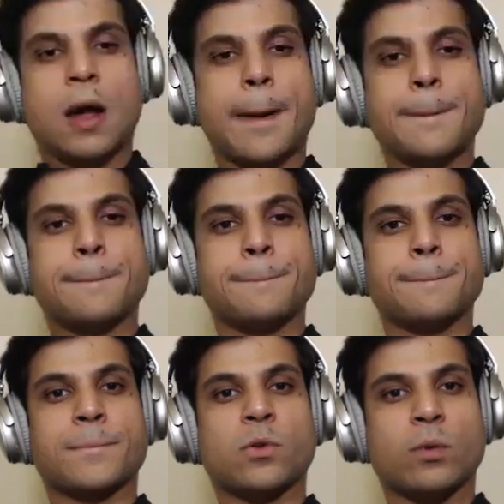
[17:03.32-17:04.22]

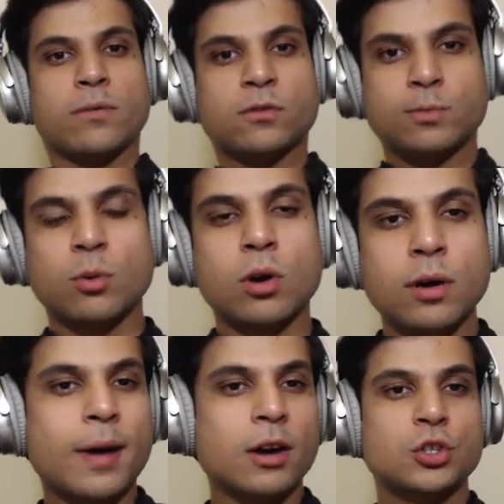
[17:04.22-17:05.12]
So we've spoken
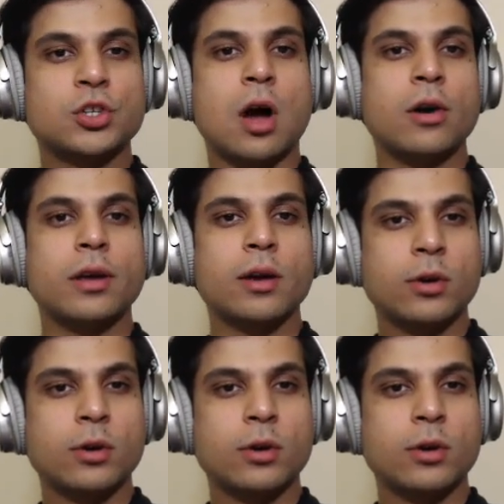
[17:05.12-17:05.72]
about sharding.